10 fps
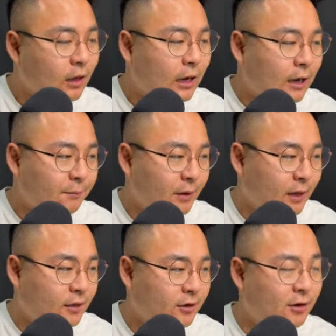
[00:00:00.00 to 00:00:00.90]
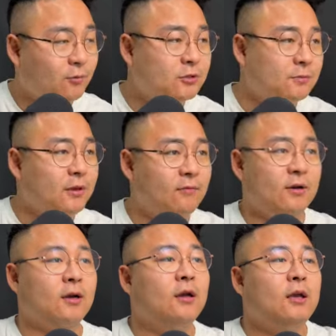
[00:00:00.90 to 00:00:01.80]
Um, and you know, it was a bit of
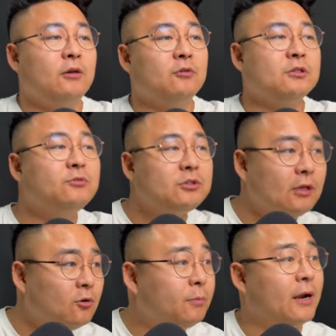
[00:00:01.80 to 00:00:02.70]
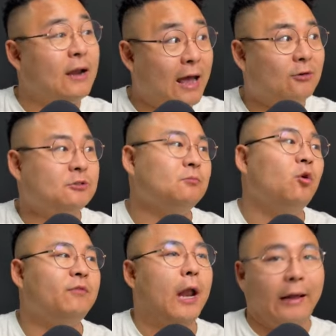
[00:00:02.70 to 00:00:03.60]
a, it was, it was a little, but now it's
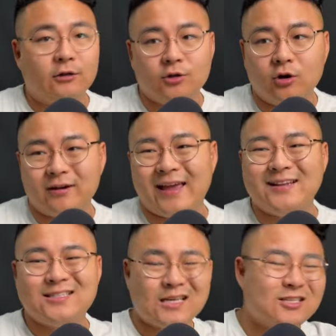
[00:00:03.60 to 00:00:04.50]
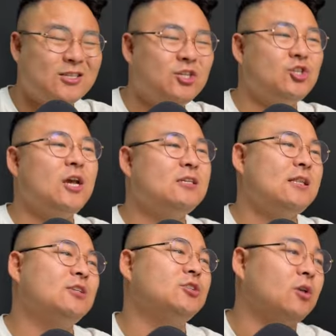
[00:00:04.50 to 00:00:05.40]
more of an underdog, and it's, it's an exchange
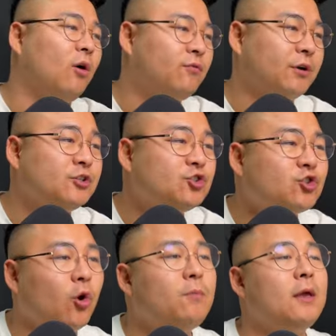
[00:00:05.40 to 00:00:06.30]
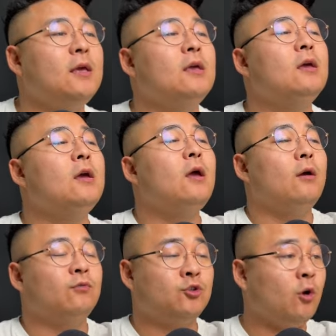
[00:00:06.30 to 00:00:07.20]
that's just offering so many,
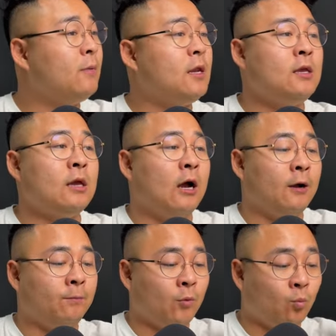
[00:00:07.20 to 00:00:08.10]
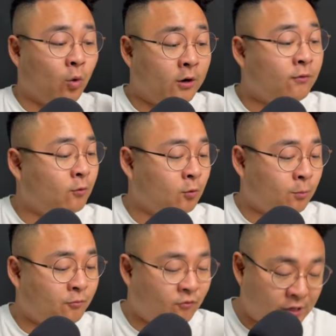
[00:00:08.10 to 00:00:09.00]
so many, um,
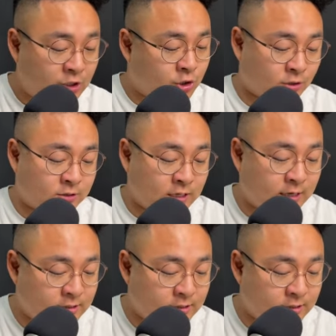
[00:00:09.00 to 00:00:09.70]
wonderful features, and